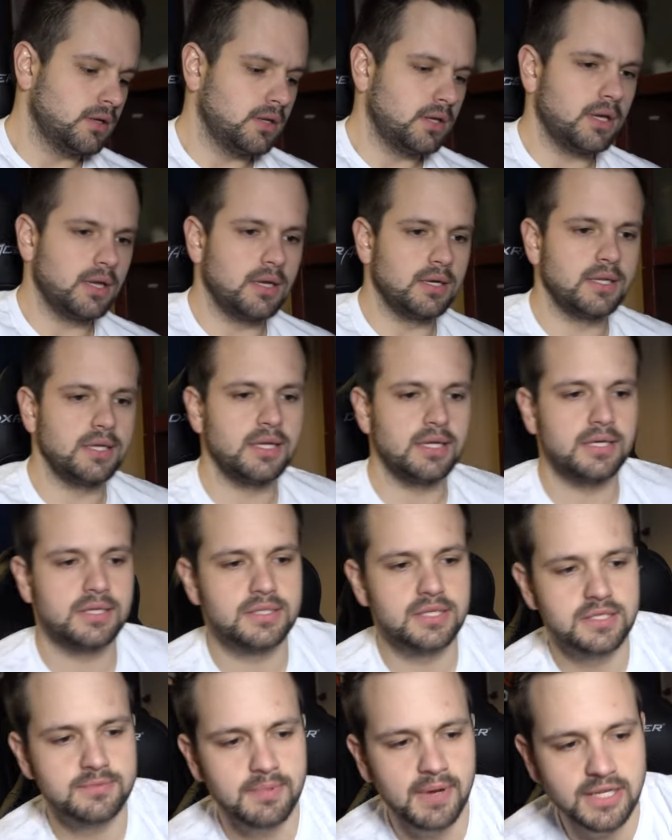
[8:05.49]
And he
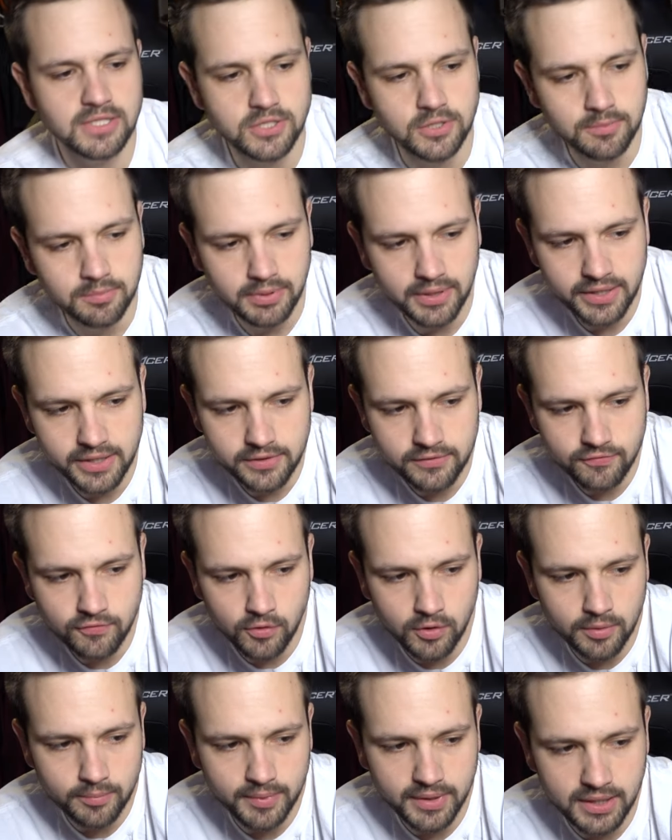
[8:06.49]
is a sponsored player
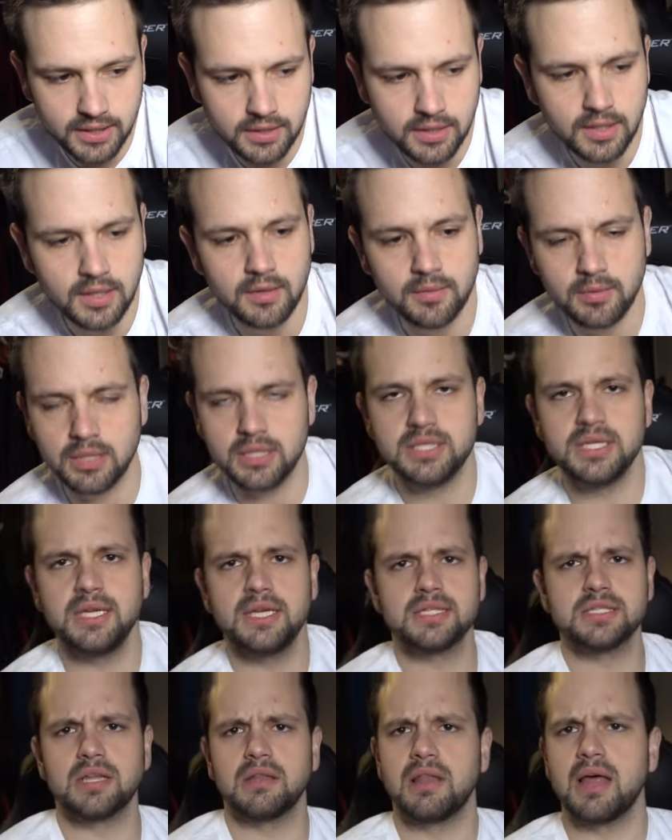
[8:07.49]
for me because he
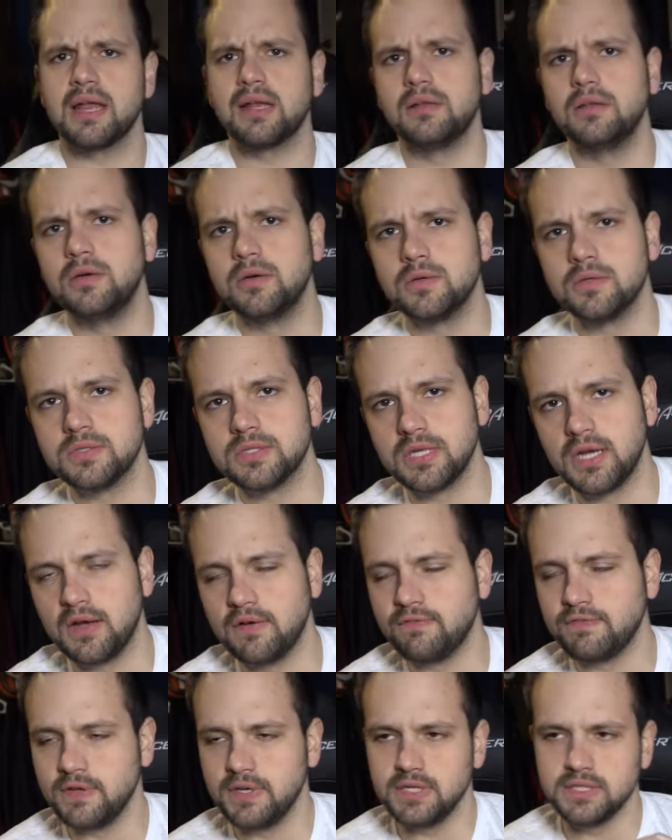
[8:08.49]
does a lot of local
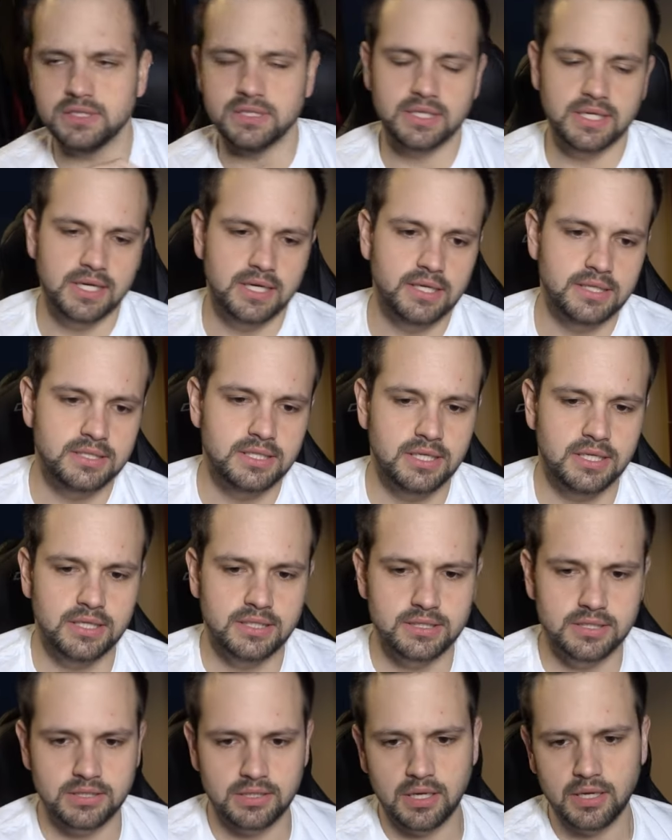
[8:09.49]
stuff. He does gigs. He
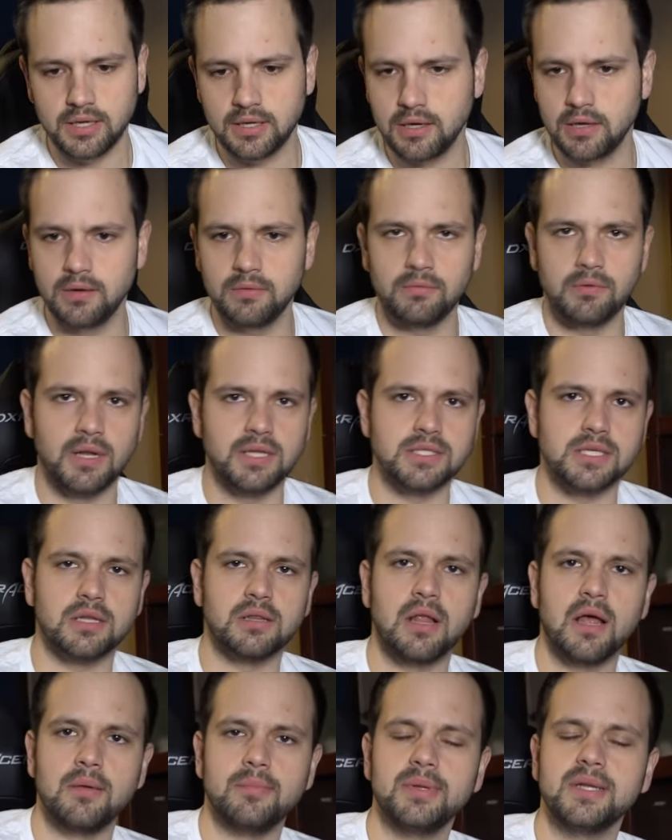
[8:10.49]
does runs a
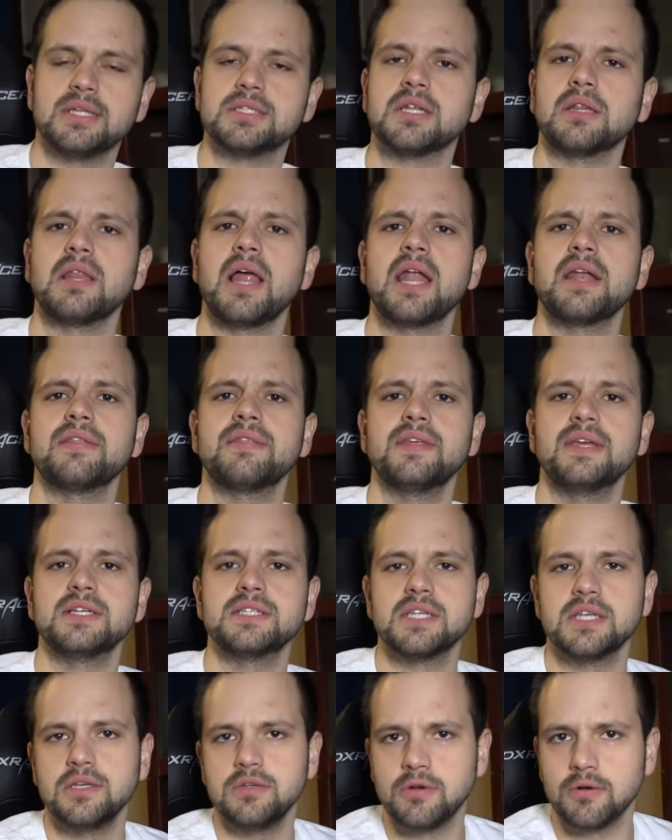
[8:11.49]
club. He does a lot of things
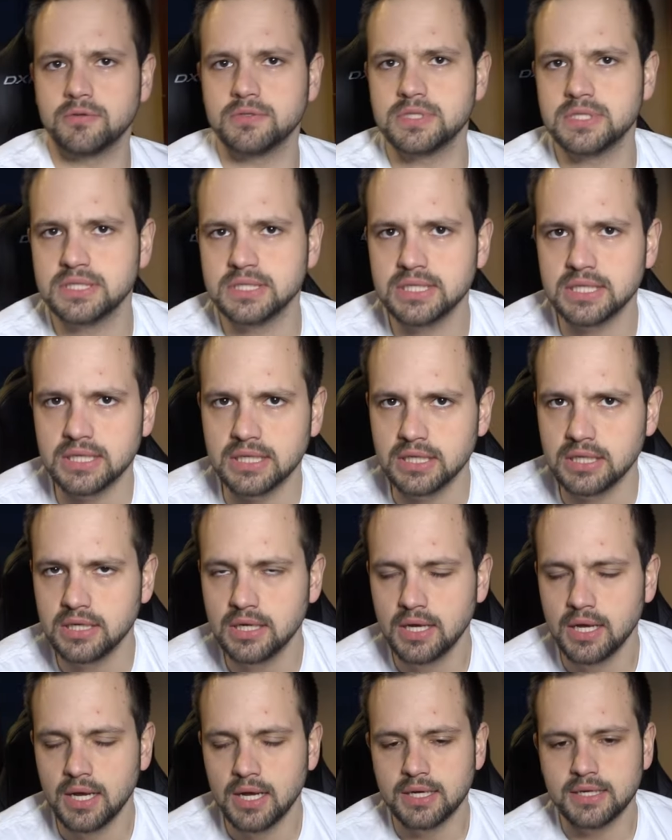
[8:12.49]
that you don't see
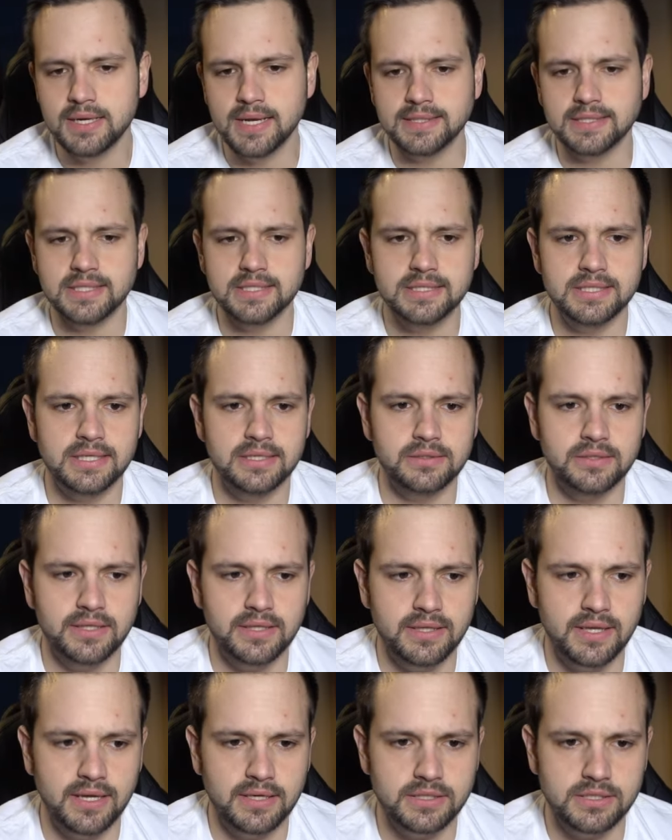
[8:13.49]
necessarily
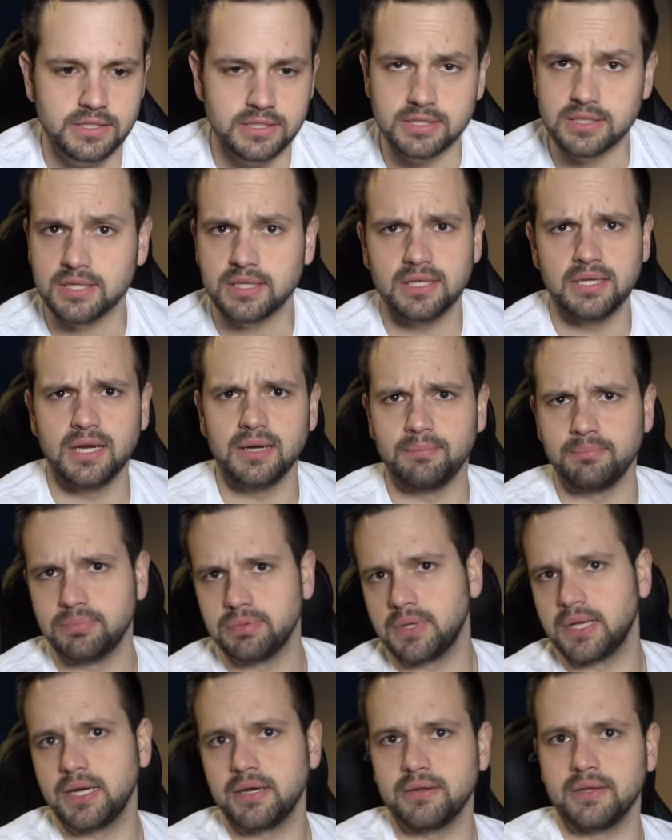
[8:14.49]
that just a
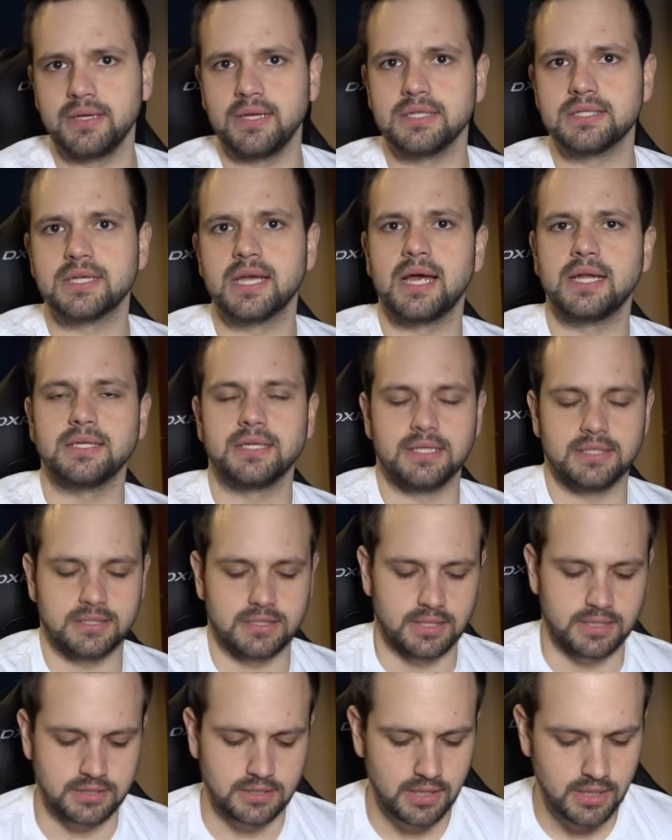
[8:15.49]
player that does contests
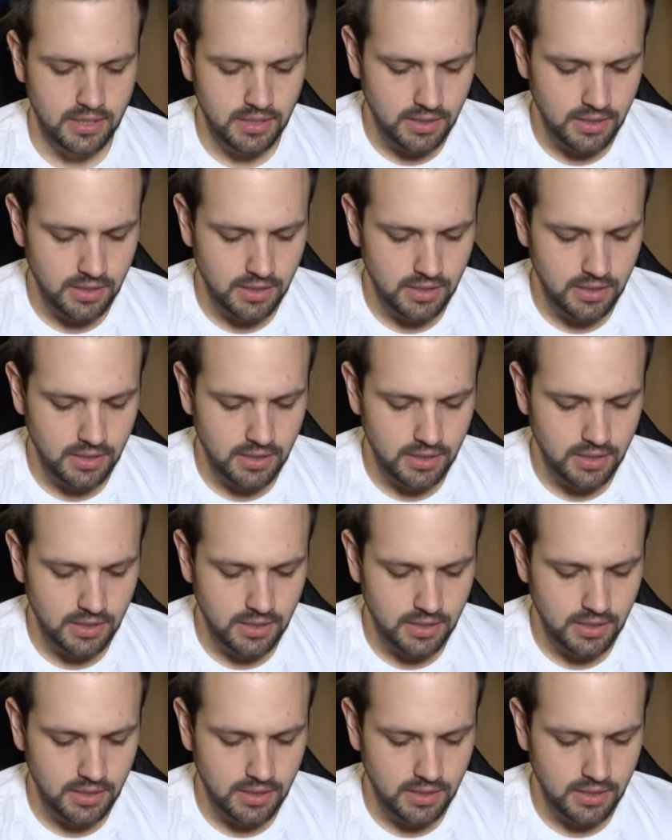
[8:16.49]
does.